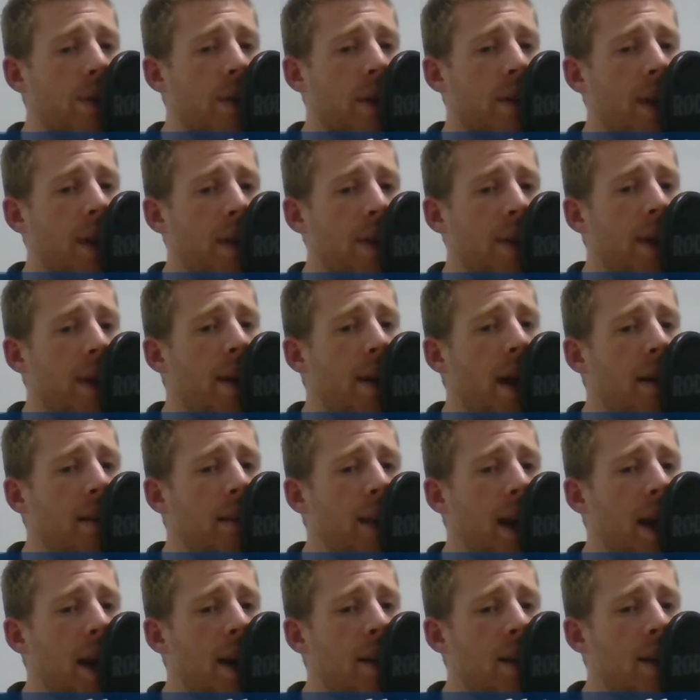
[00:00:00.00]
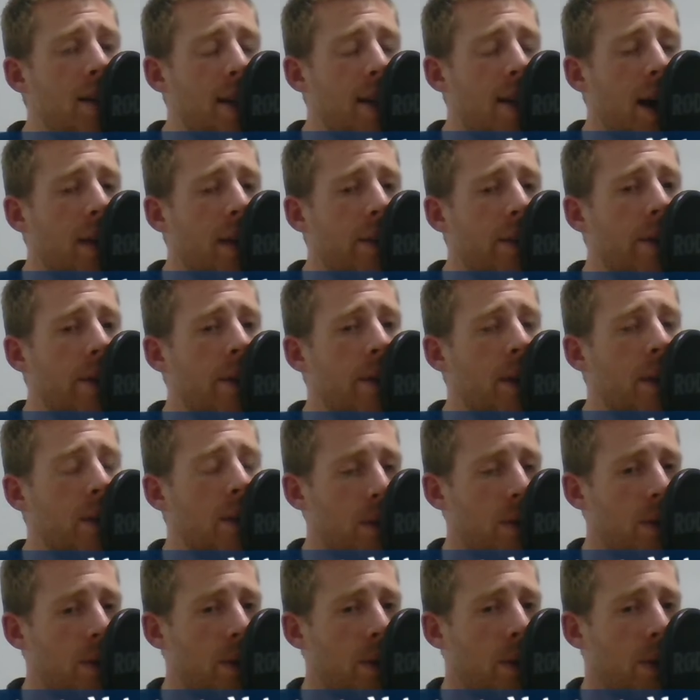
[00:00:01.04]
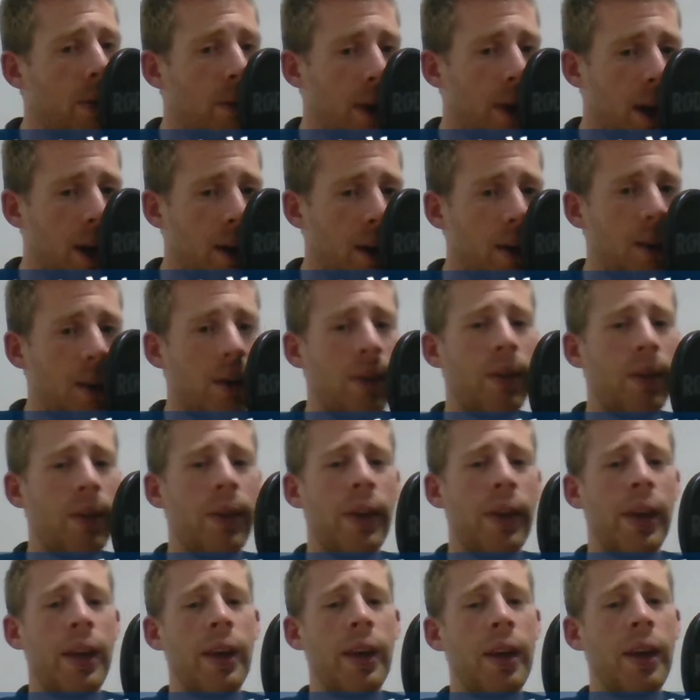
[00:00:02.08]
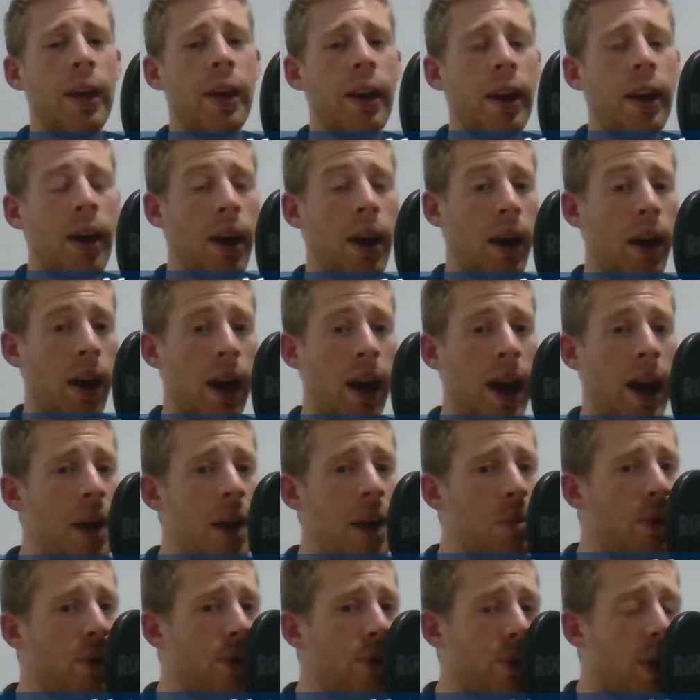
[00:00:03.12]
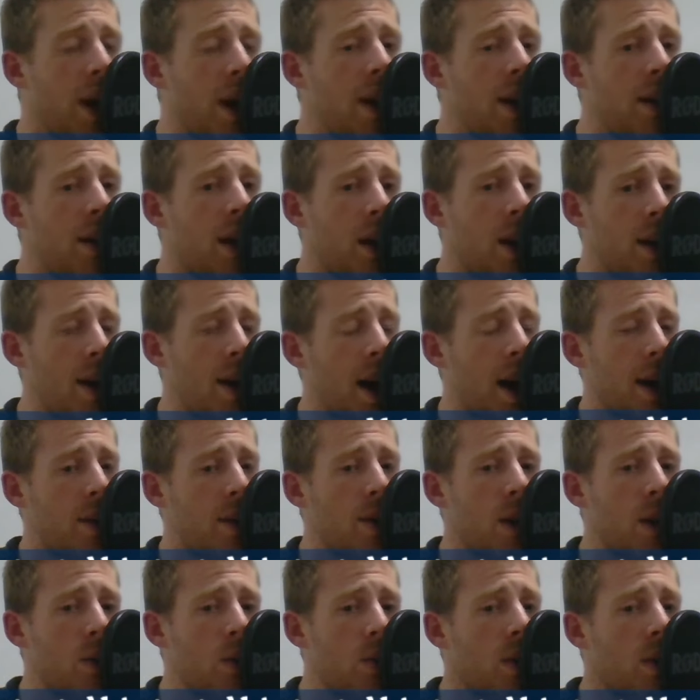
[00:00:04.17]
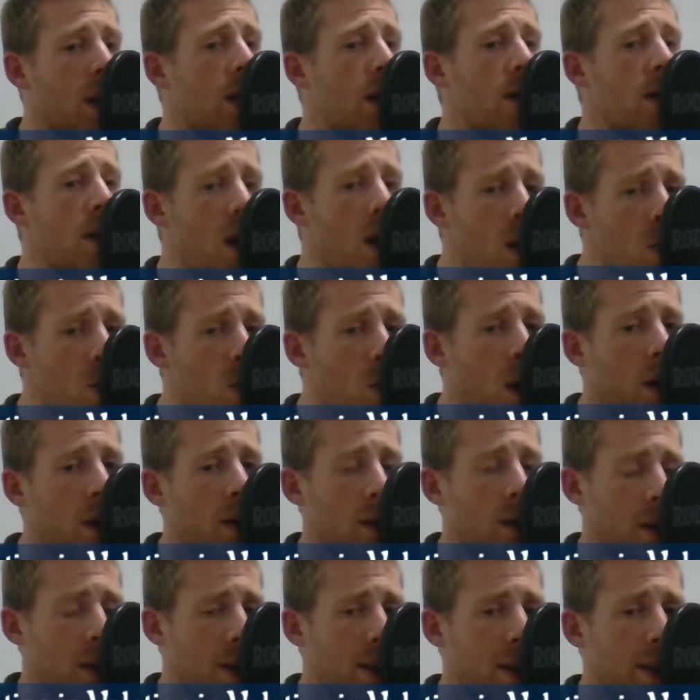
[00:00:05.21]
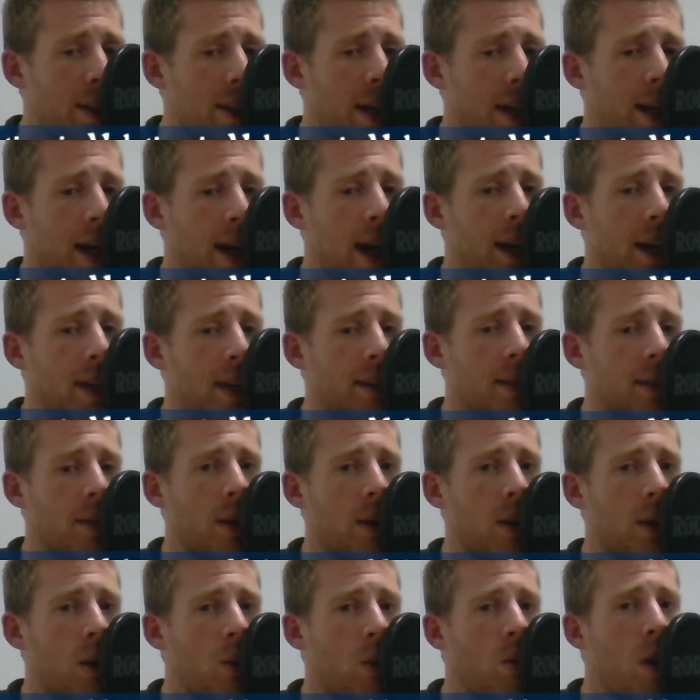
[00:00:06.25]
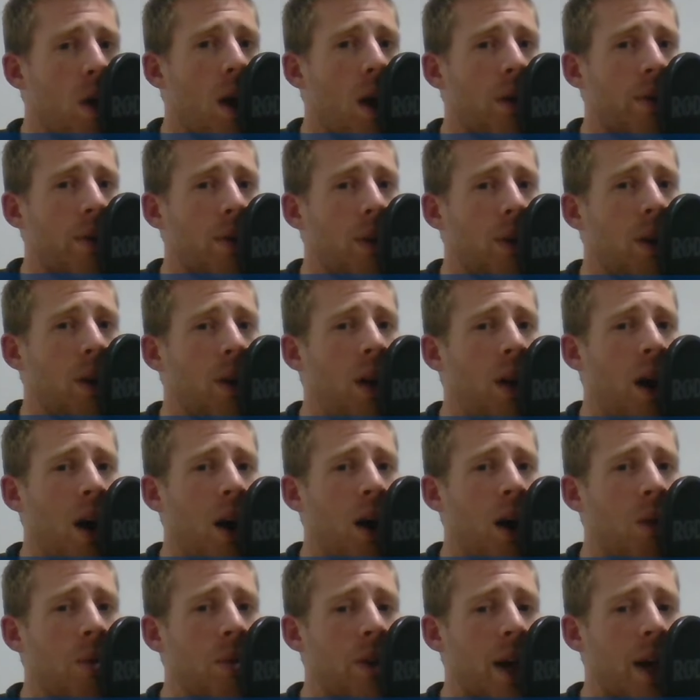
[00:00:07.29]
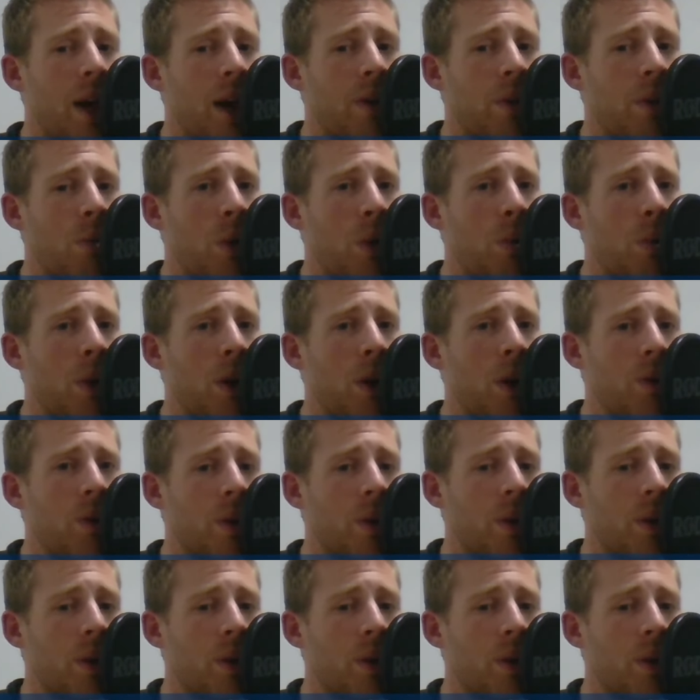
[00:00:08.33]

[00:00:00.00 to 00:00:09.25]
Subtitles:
that the young lady tells us a story. I'm afraid I don't really know one, said Alice, rather alarmed at the proposal.